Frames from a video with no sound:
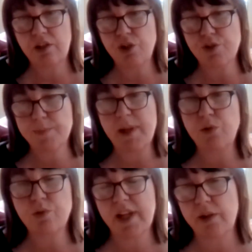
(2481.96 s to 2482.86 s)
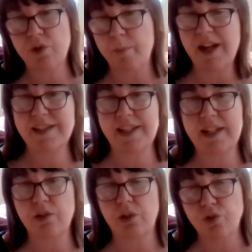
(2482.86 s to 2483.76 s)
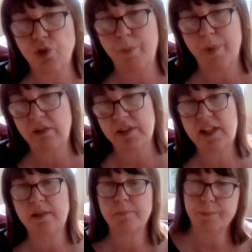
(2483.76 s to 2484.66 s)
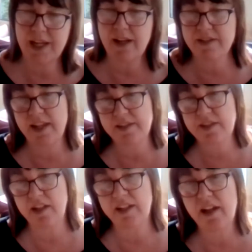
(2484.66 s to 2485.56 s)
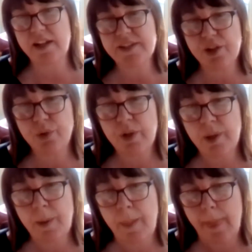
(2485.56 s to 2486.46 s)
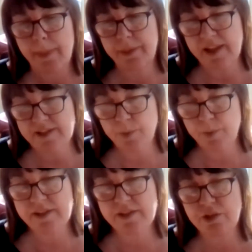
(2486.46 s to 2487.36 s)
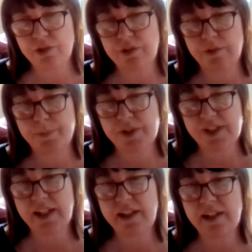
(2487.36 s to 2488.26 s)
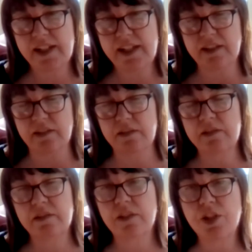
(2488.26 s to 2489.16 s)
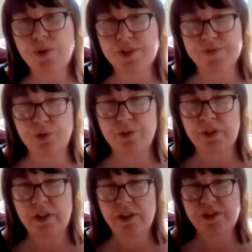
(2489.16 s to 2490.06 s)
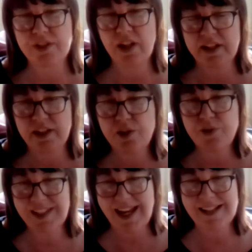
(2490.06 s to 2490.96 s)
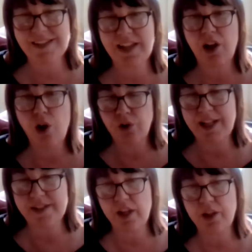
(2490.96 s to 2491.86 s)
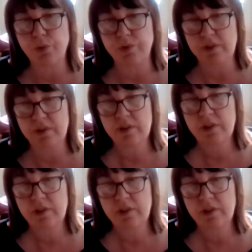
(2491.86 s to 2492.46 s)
You spent all day on a bicycle on your perineum, PSA sky high. So that's why it's not particularly useful to diagnose cancer on its own.